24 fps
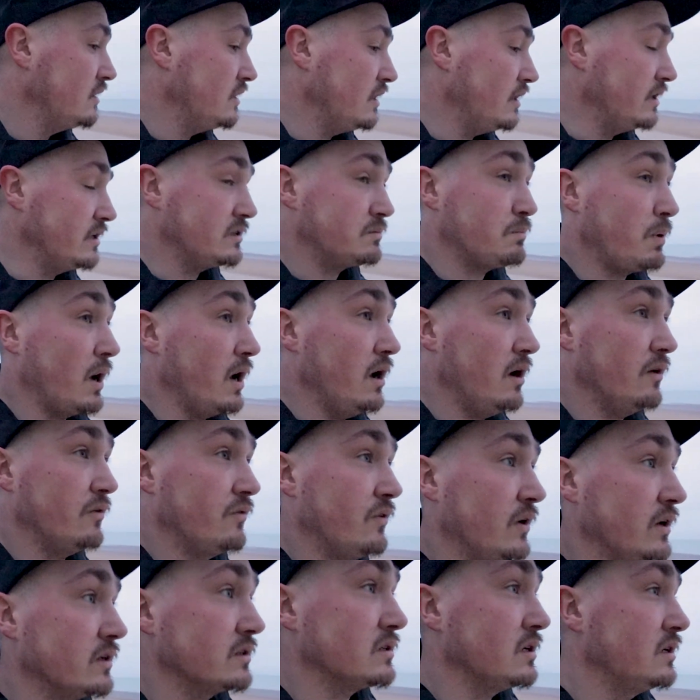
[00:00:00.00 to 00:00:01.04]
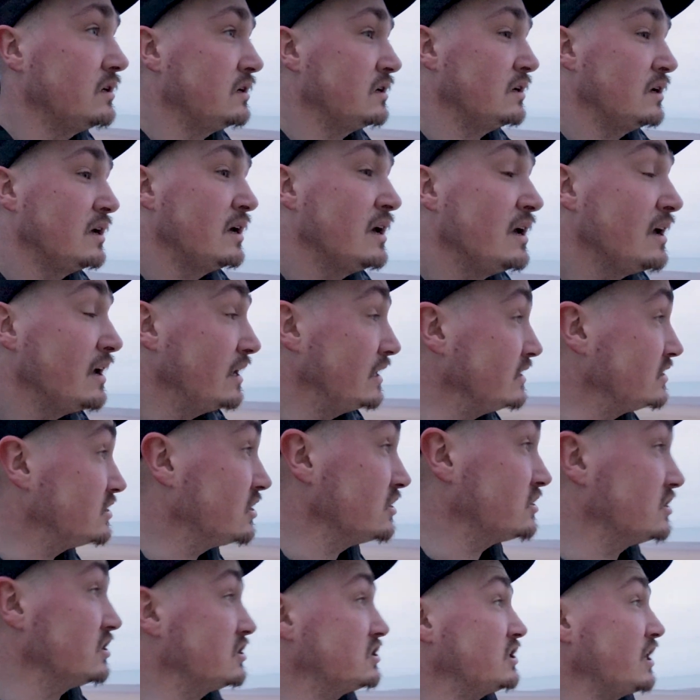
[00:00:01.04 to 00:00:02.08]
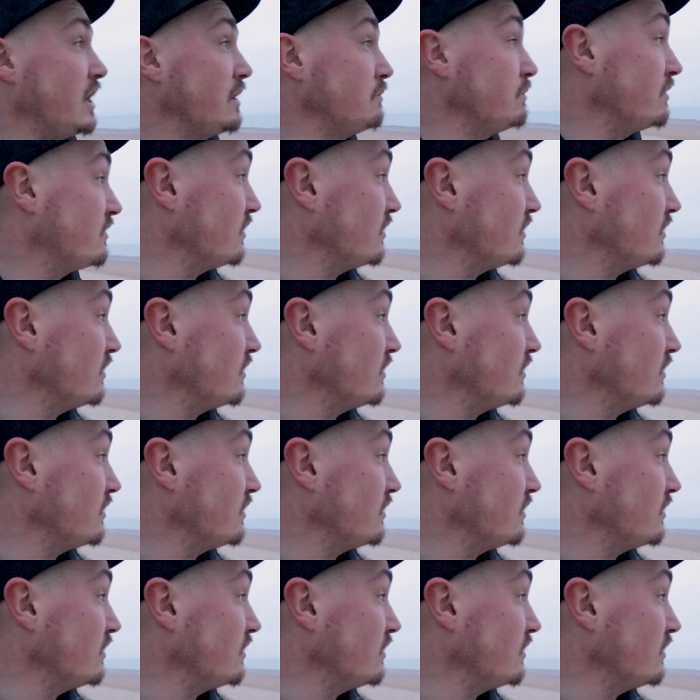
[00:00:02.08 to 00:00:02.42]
It's perfect. It's just a shame we've